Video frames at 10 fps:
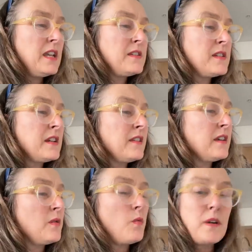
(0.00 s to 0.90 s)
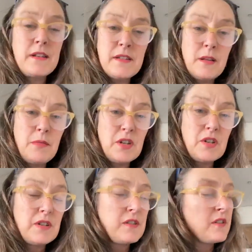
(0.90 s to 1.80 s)
Here's another. Wesley
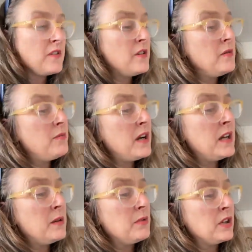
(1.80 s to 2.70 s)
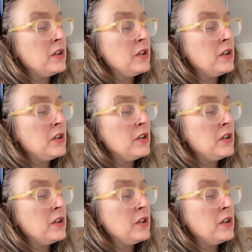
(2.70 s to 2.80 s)
Mission is a third-party